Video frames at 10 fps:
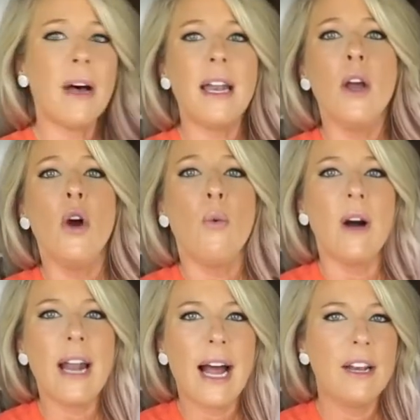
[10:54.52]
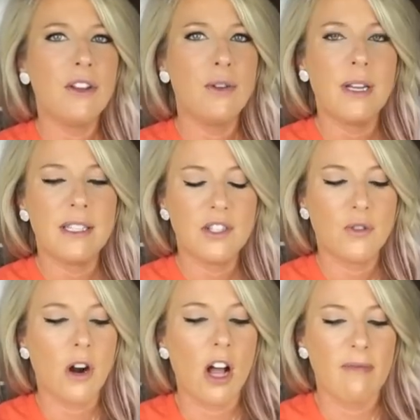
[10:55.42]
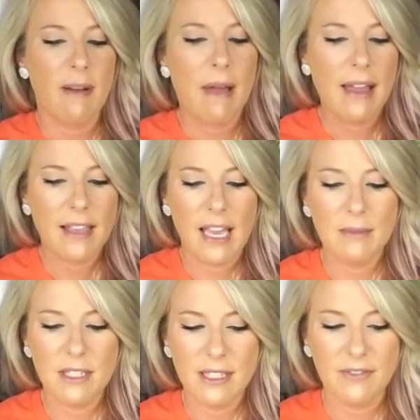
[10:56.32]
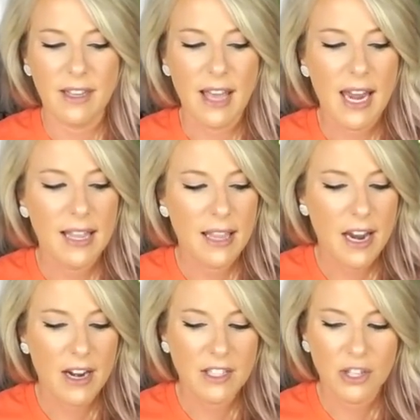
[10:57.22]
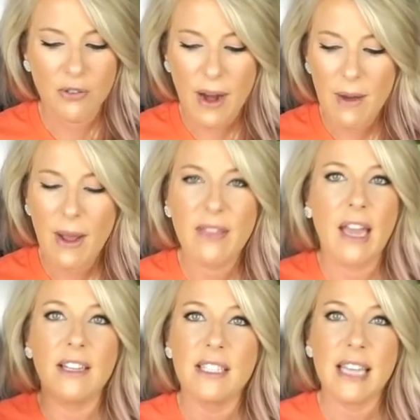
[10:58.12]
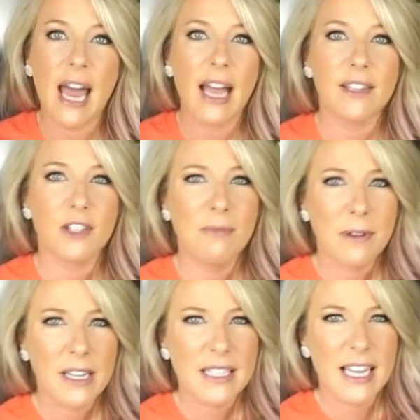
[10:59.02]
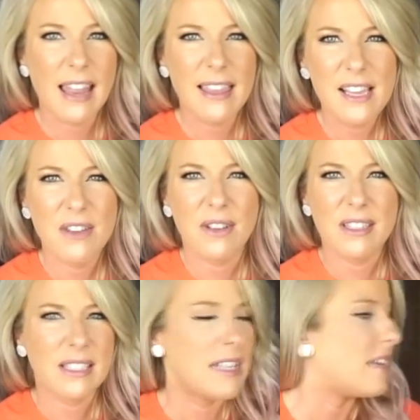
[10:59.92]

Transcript: But what I do is store all of my math games and stuff like that in there. It's a great way. They stack super easy. I think you can